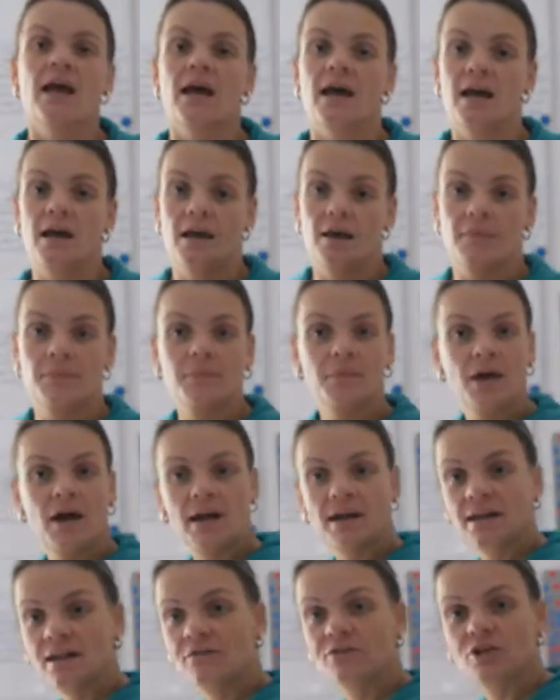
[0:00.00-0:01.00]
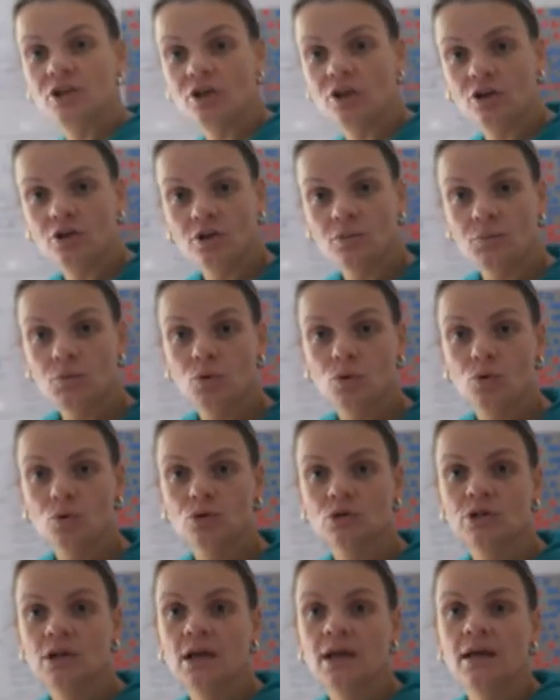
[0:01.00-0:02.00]
I left it on the
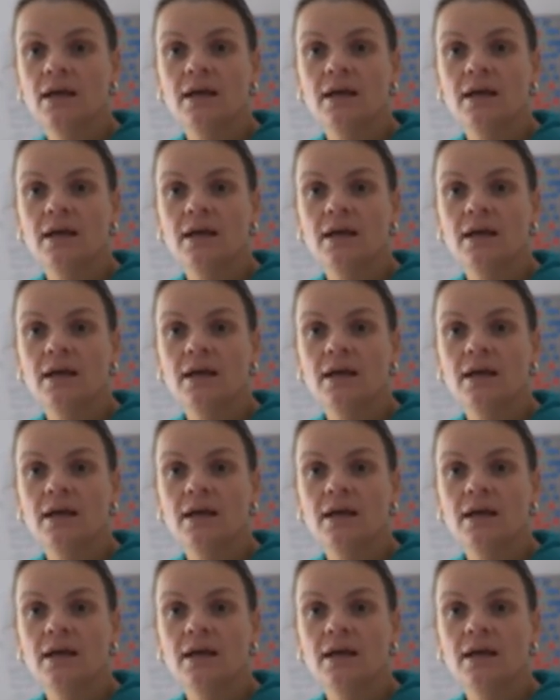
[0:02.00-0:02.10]
board.